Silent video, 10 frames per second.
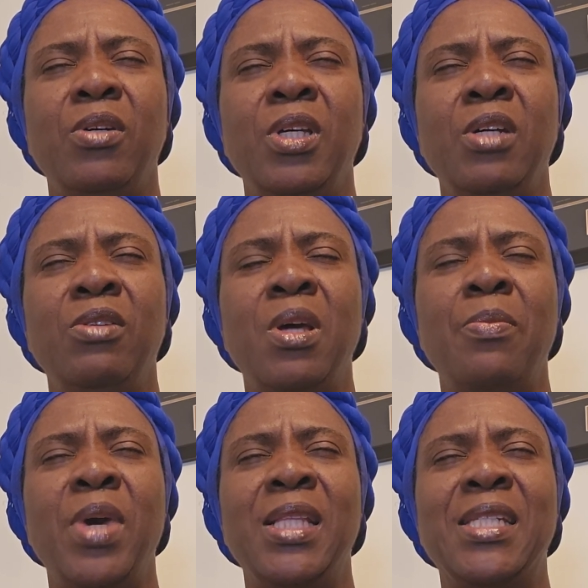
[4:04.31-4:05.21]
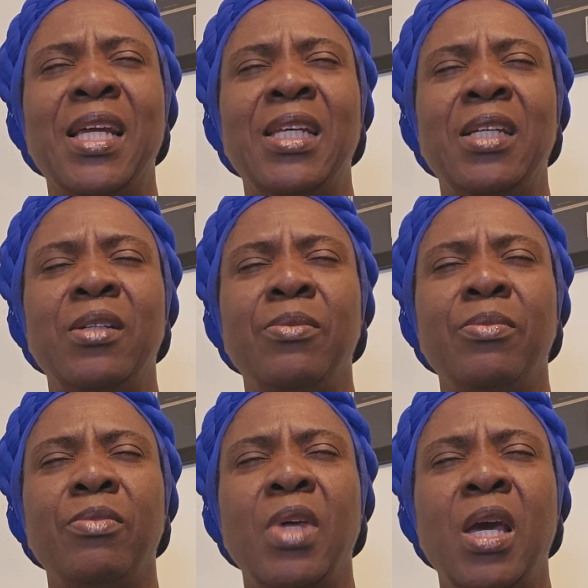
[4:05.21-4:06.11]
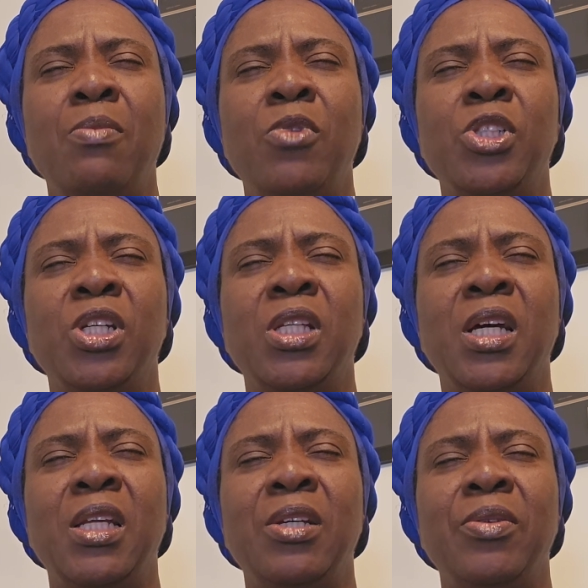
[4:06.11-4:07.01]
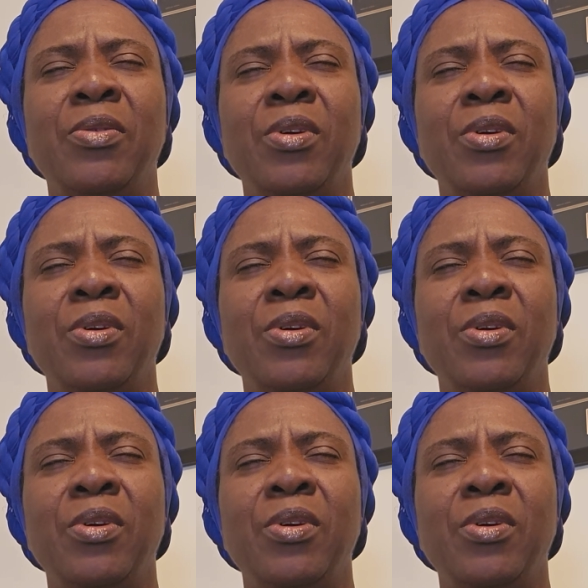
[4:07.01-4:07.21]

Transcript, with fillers: Heal them mentally, emotionally,